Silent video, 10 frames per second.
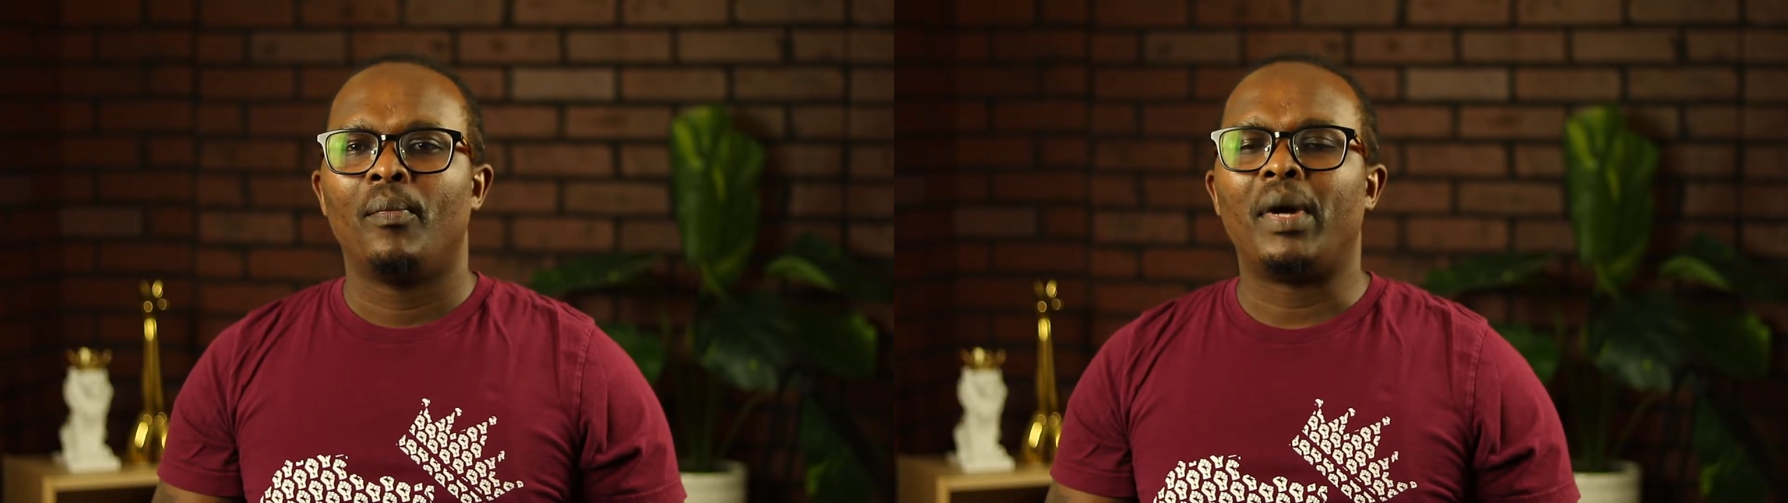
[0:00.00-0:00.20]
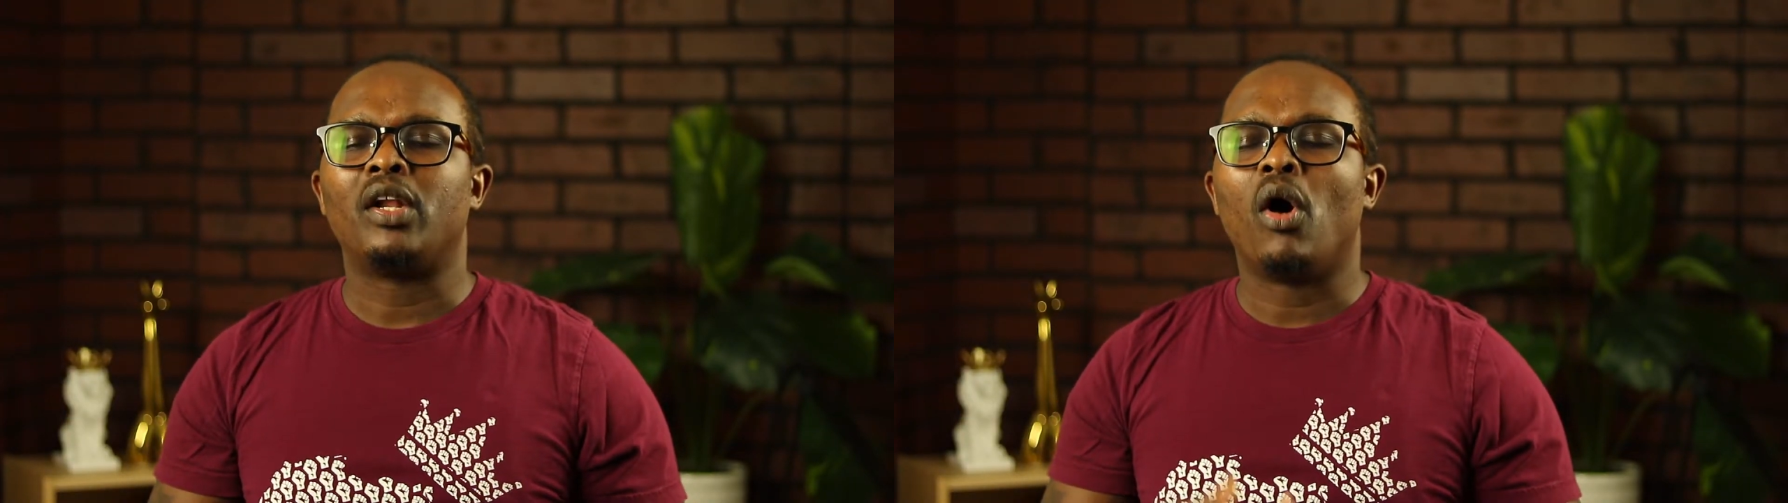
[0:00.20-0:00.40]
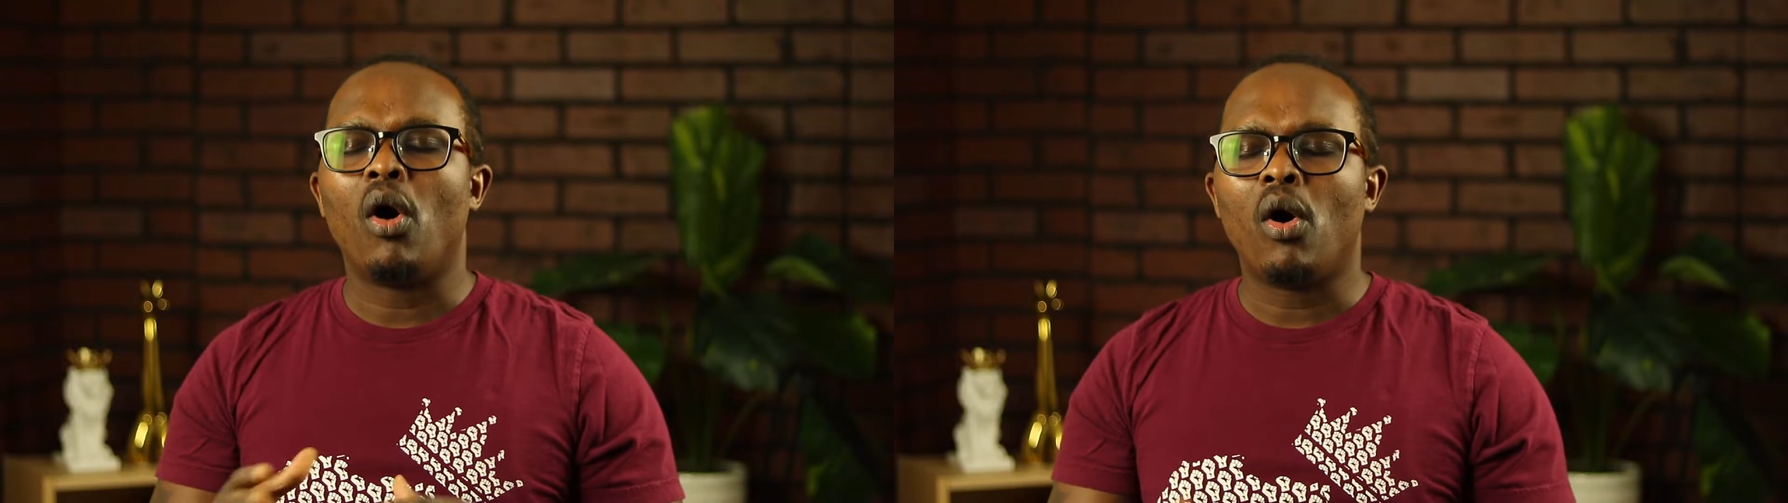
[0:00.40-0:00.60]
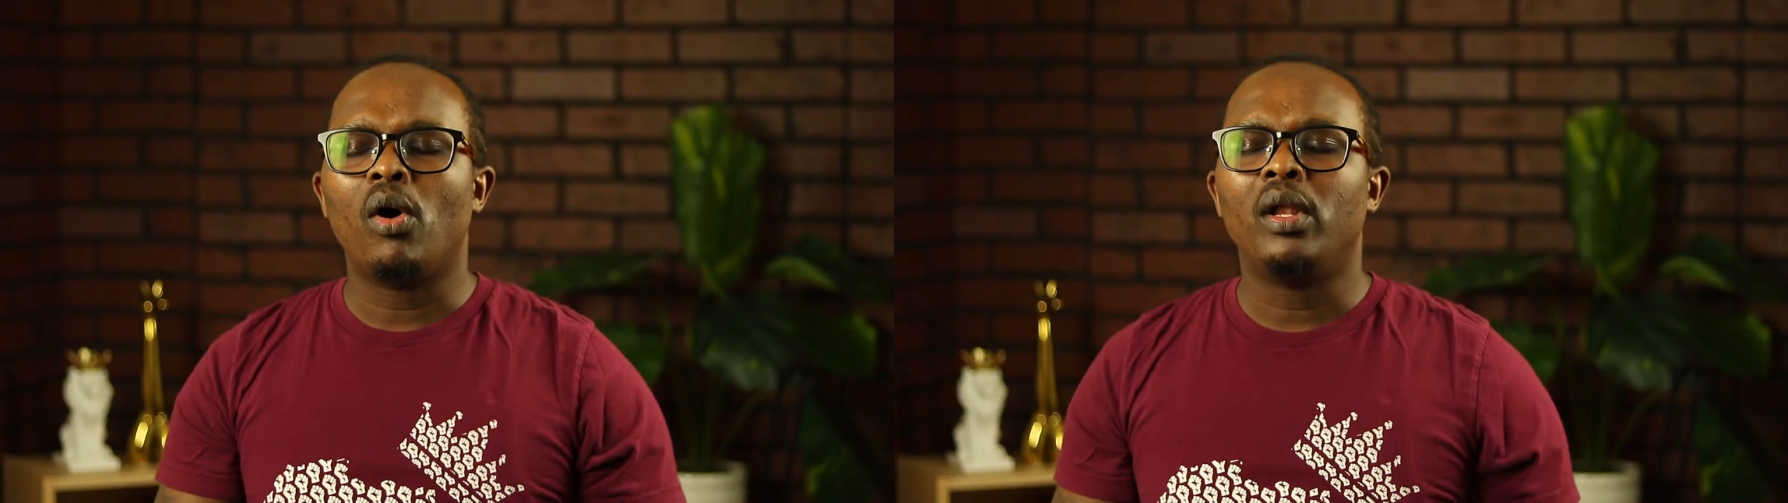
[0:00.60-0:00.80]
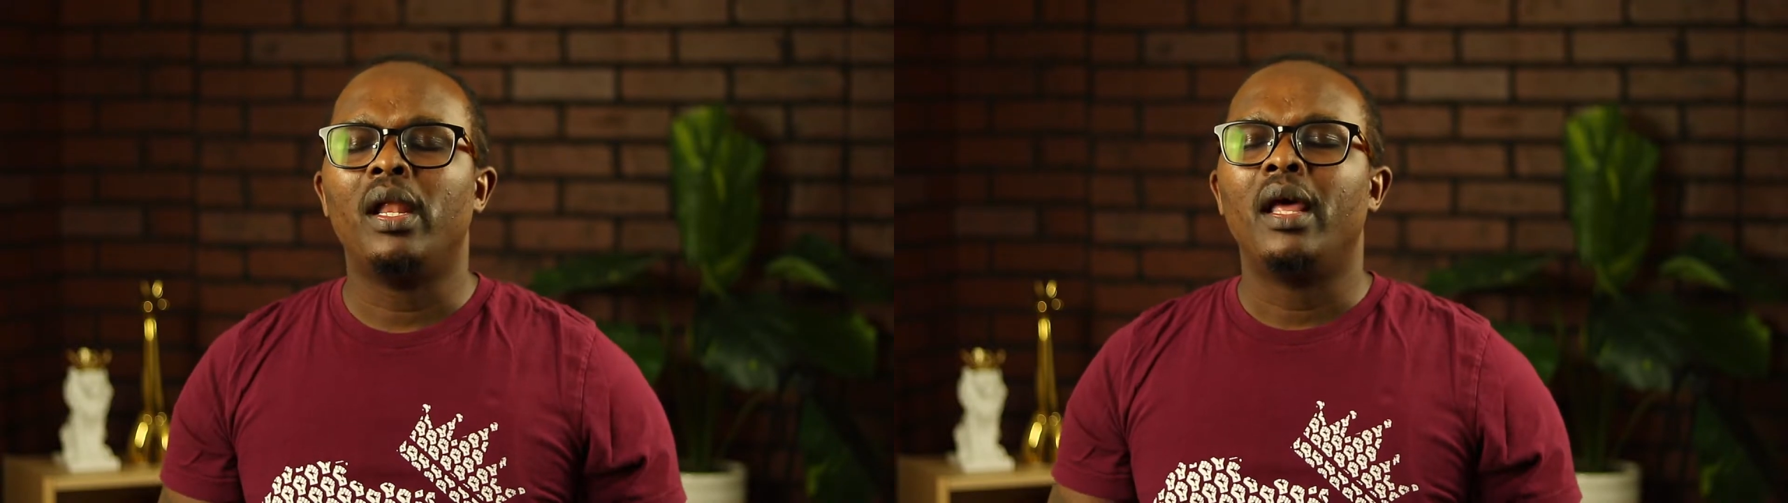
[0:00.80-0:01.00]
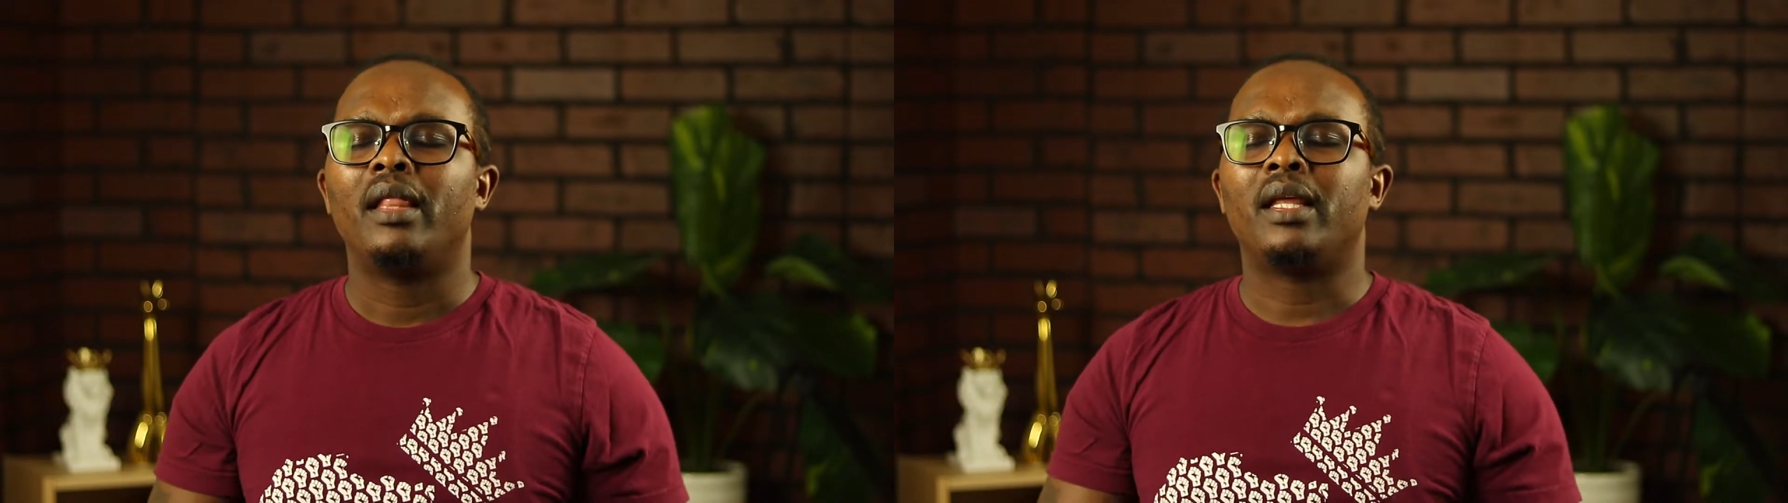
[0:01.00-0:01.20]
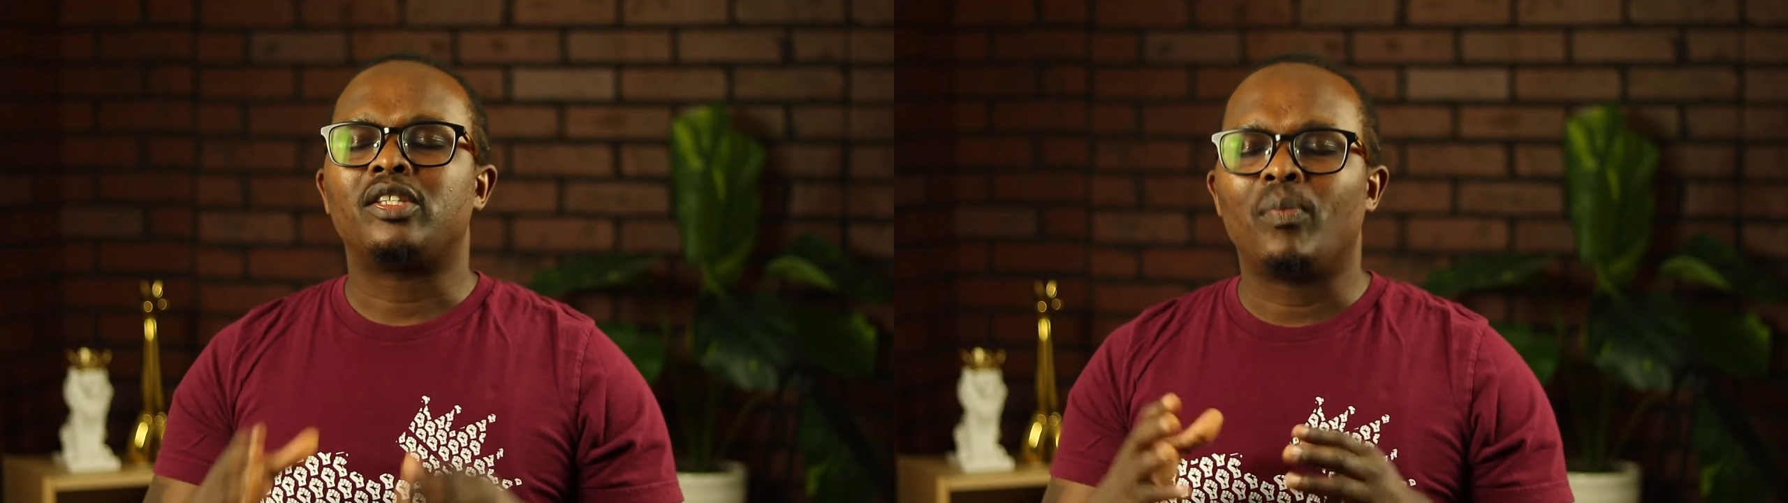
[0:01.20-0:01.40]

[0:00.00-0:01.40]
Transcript: But all that